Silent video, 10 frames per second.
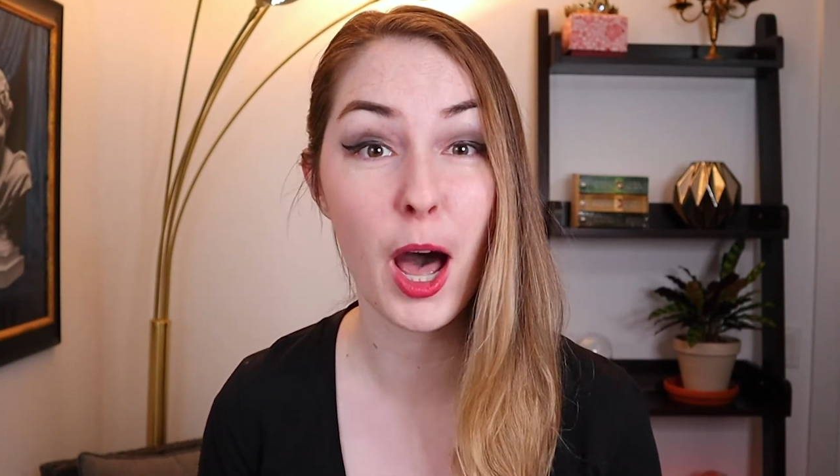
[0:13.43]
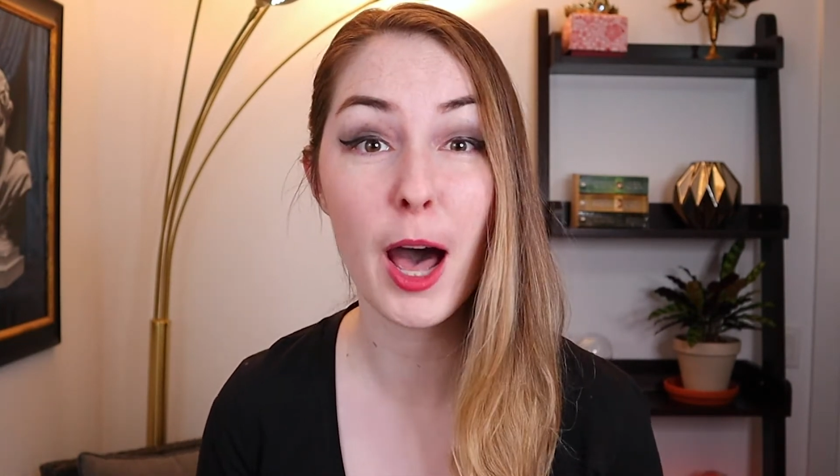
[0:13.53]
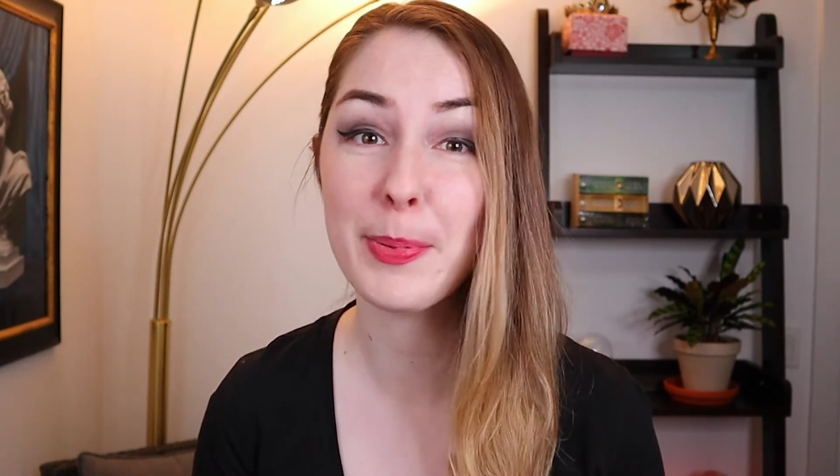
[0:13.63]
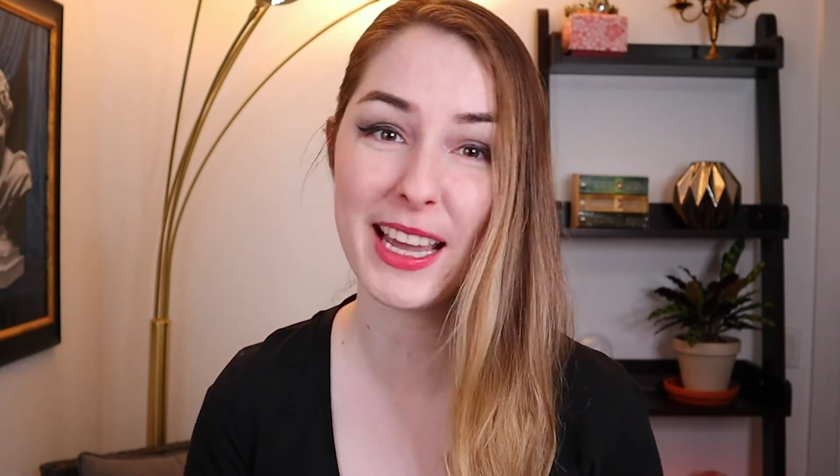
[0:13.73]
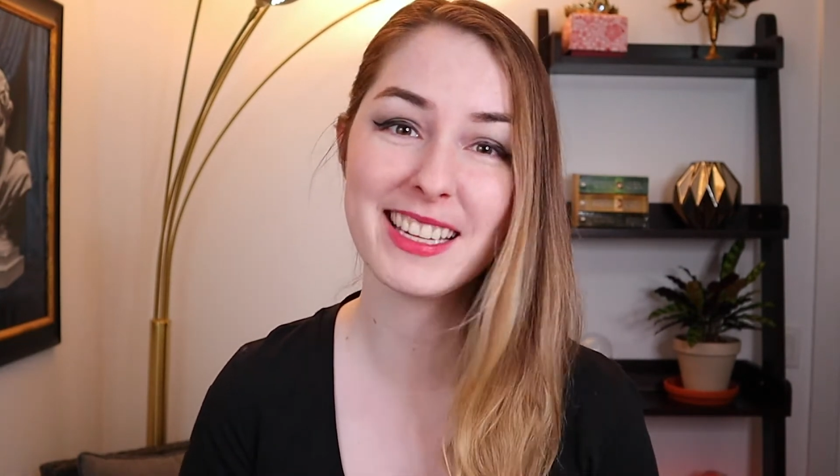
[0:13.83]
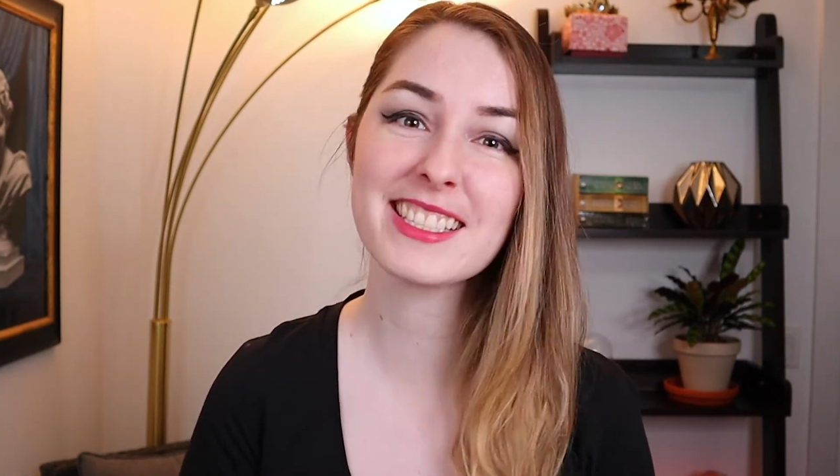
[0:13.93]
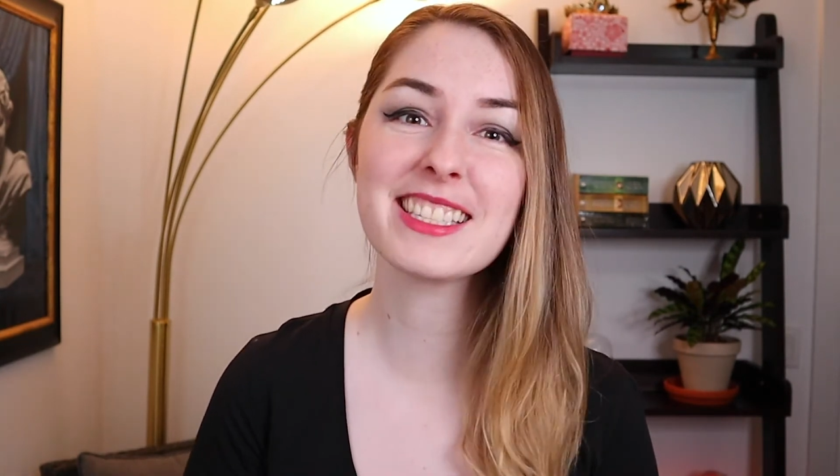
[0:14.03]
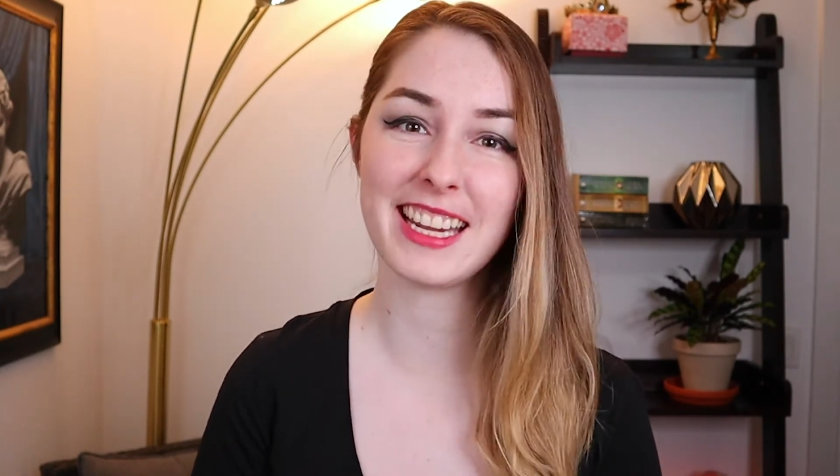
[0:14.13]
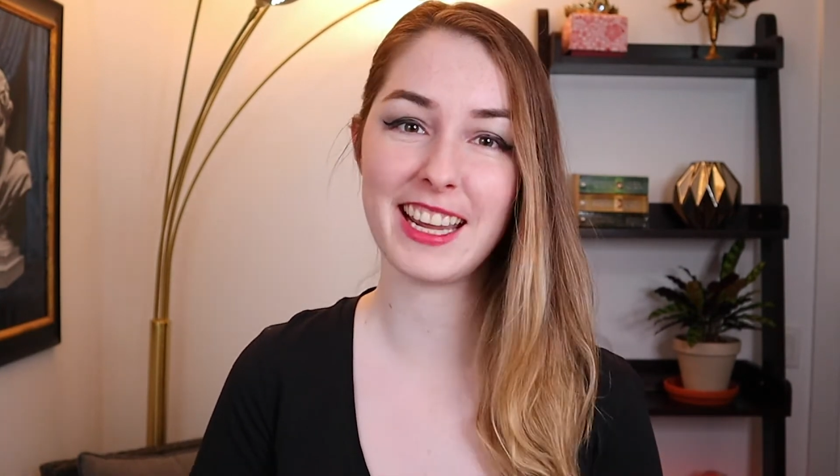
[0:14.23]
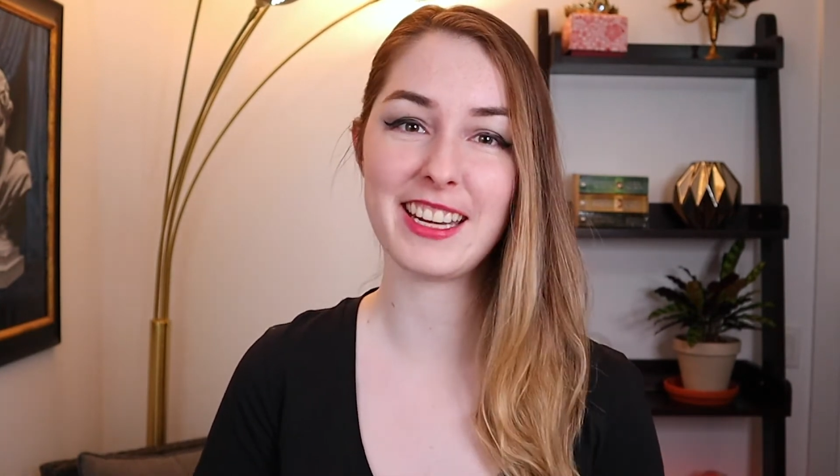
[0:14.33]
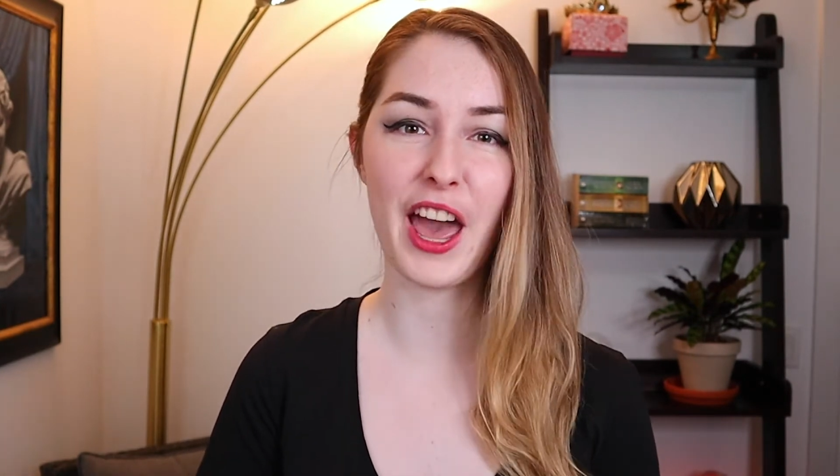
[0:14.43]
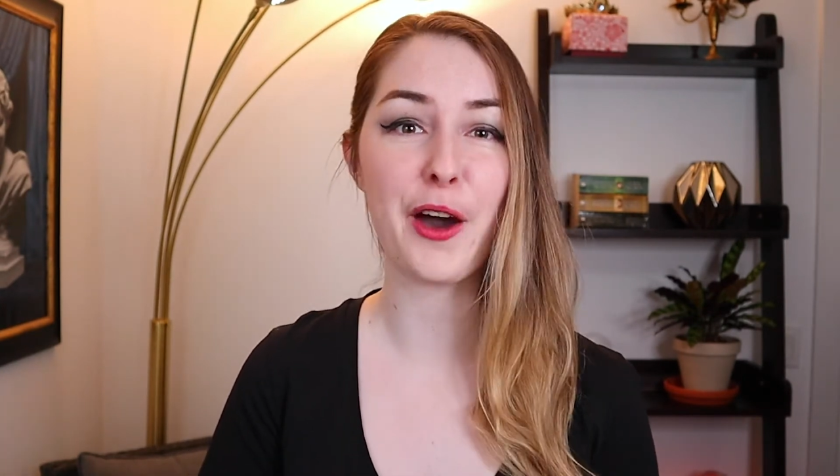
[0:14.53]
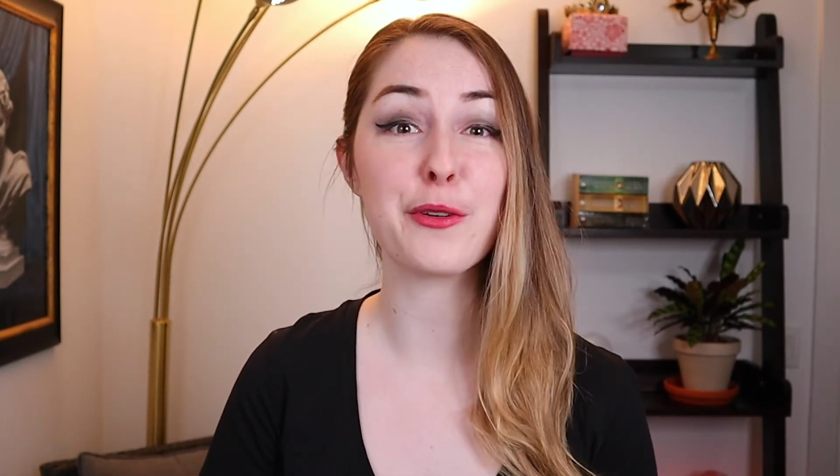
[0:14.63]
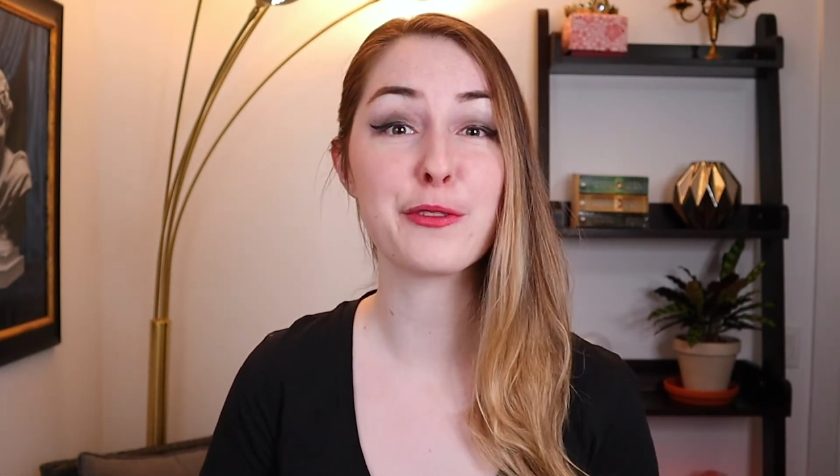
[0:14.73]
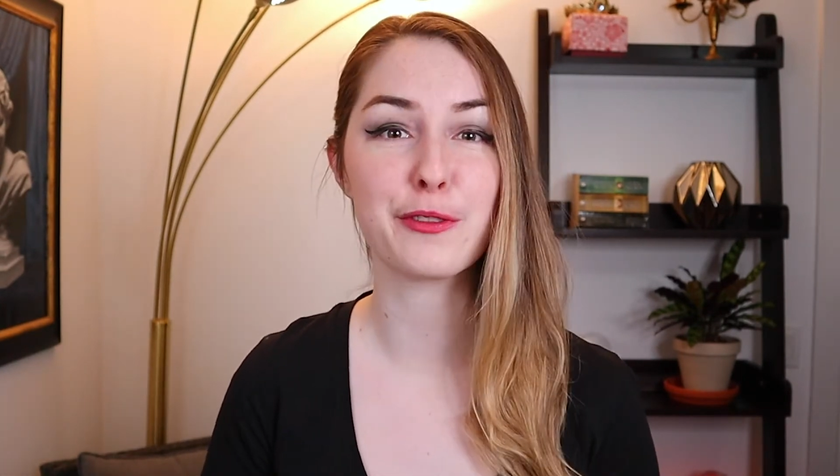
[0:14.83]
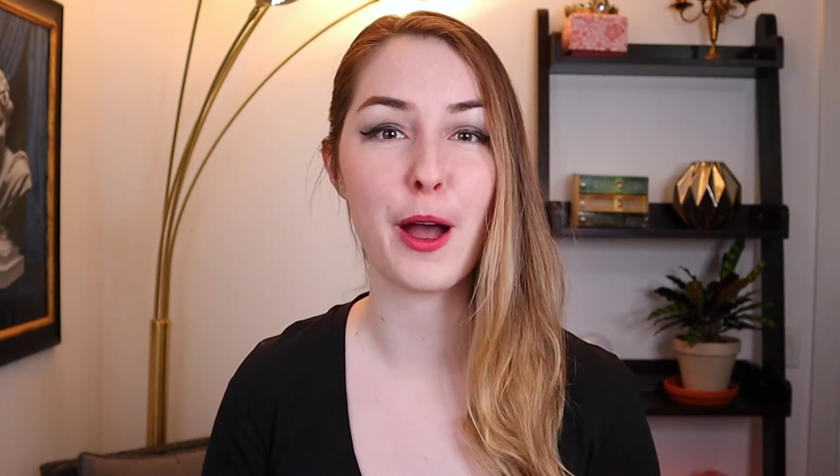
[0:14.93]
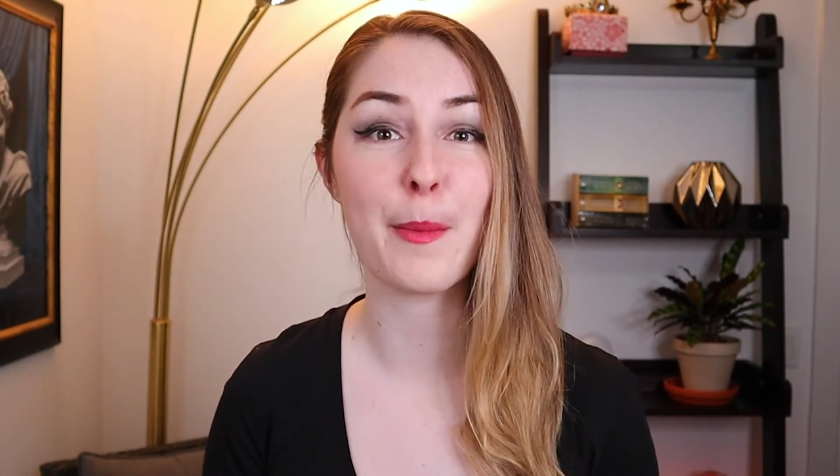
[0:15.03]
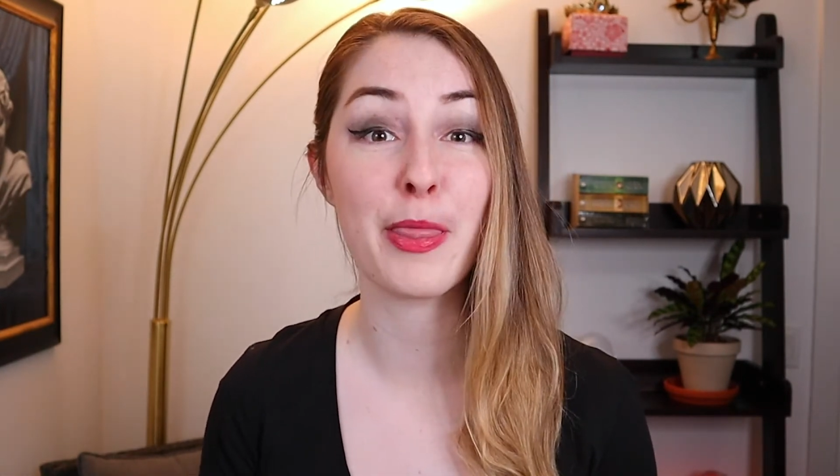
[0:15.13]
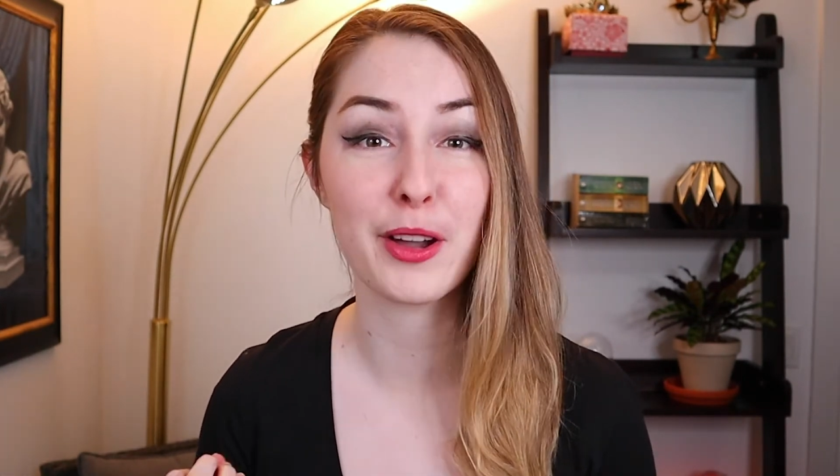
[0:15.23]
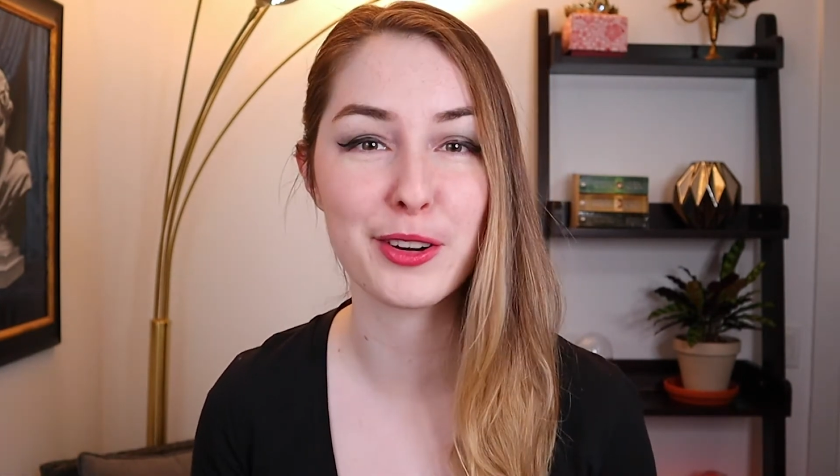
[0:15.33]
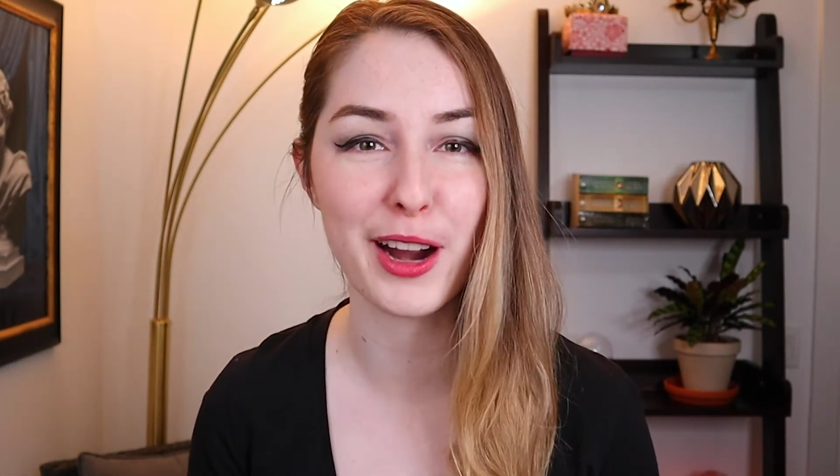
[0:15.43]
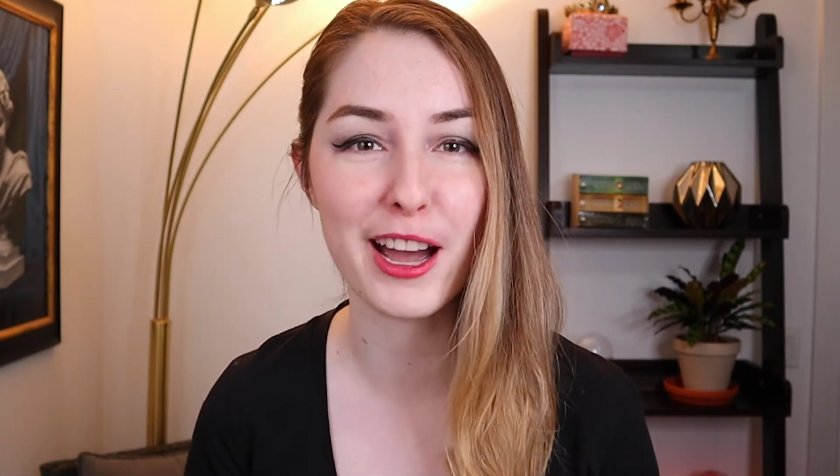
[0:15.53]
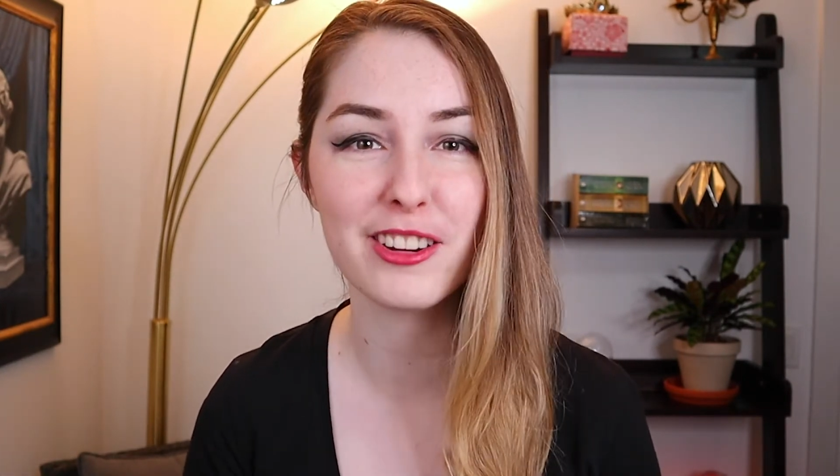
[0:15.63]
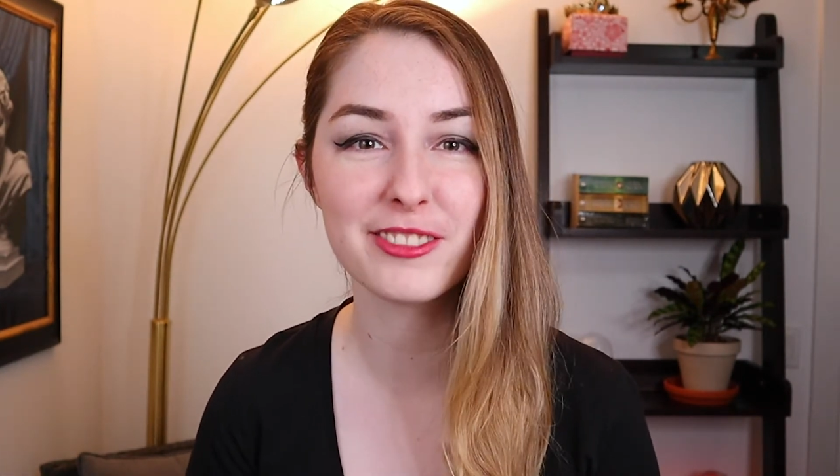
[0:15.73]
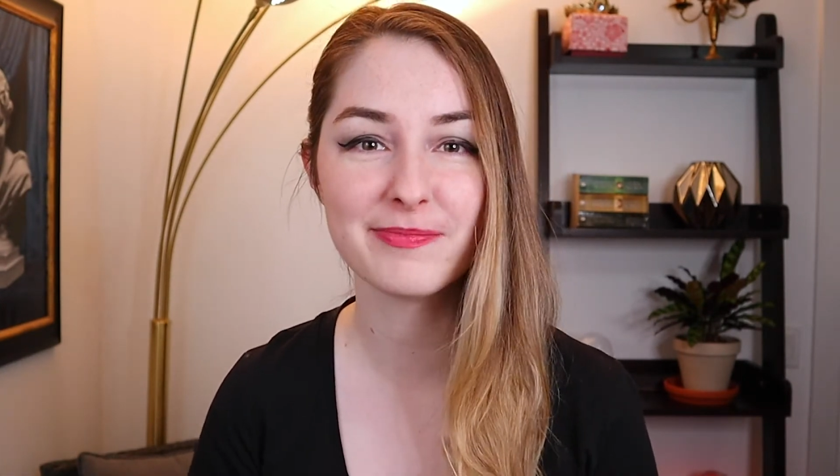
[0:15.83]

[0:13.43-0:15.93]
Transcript: pop and stand out from the crowd.